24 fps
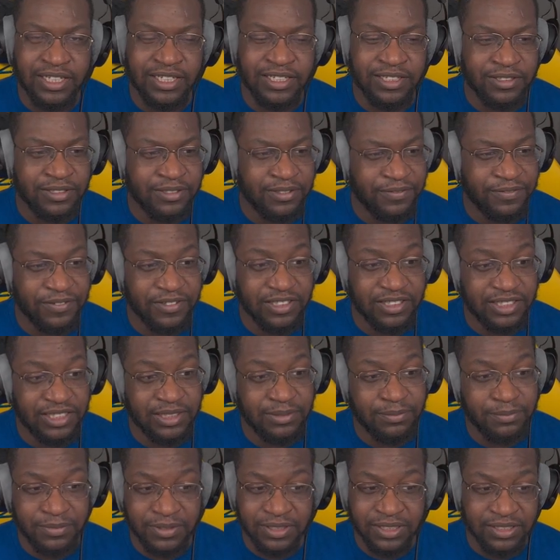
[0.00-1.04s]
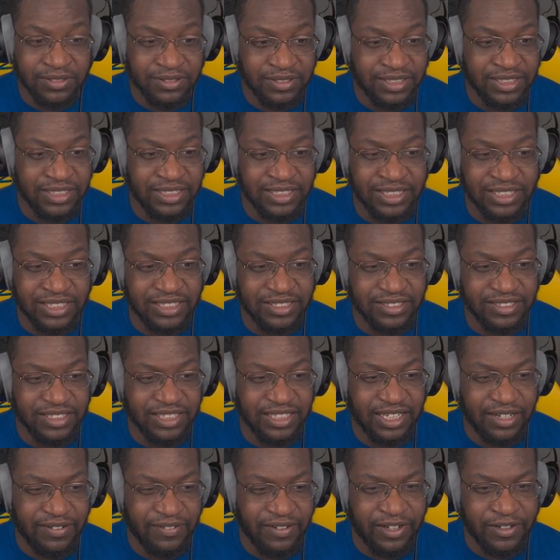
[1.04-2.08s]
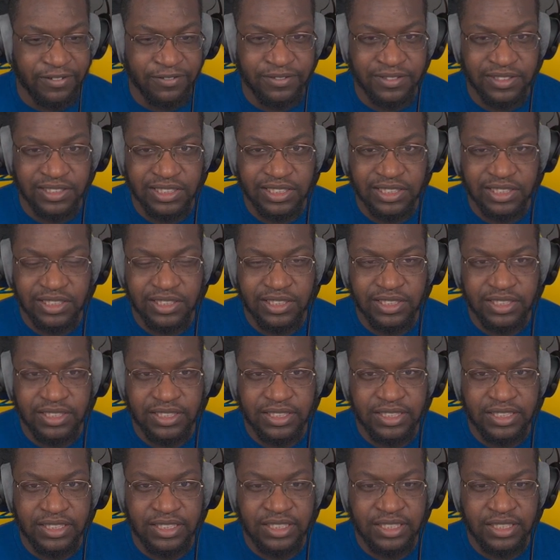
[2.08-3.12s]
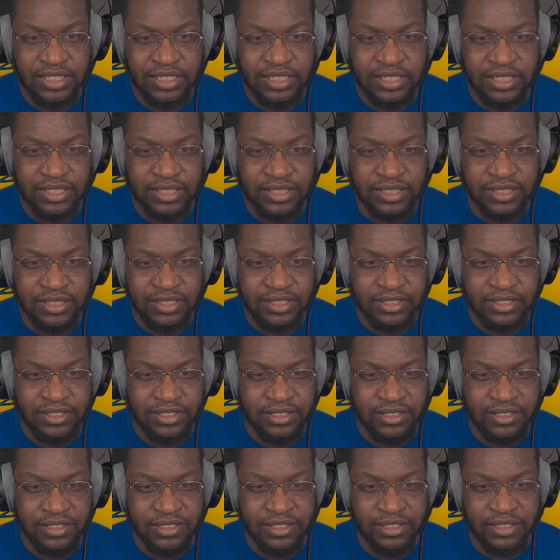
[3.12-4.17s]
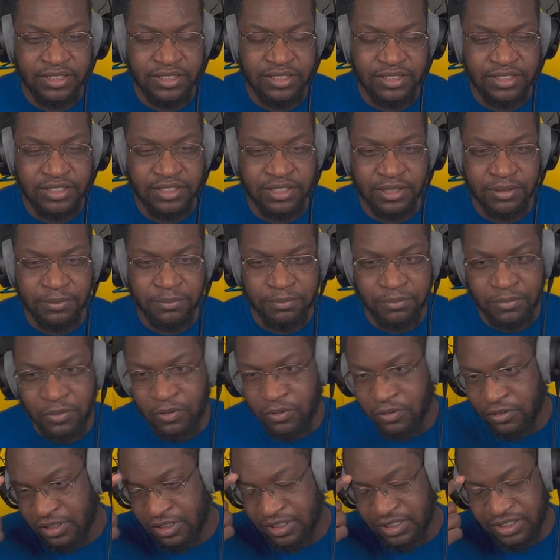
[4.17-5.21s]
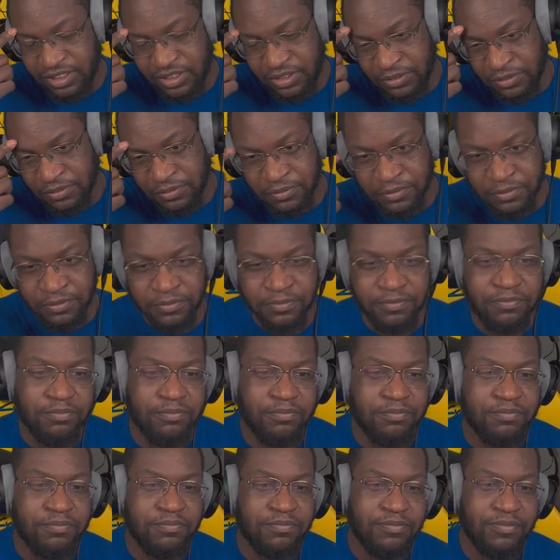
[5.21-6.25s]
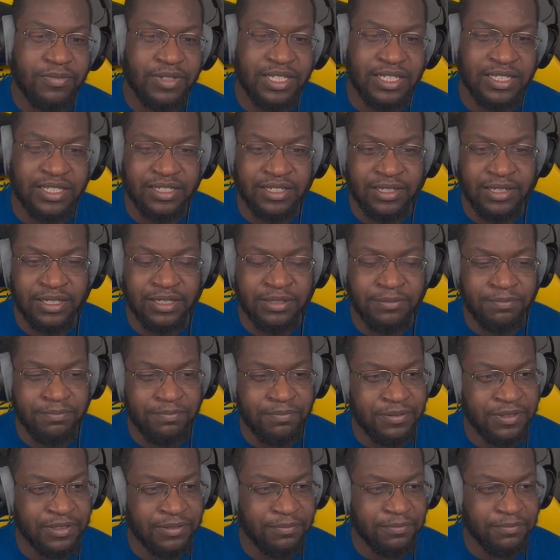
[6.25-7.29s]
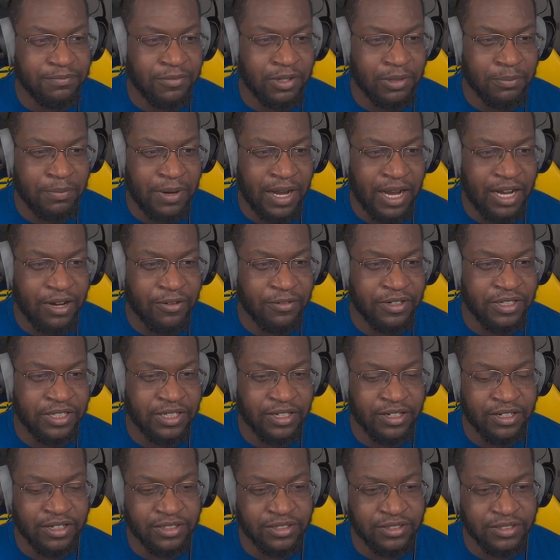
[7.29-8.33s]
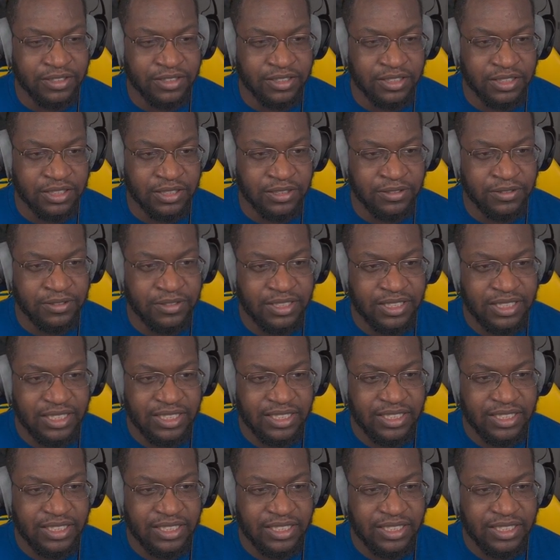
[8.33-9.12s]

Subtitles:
die on the first hit because on the end doesn't really have health. And these are more to put more power in your archers, so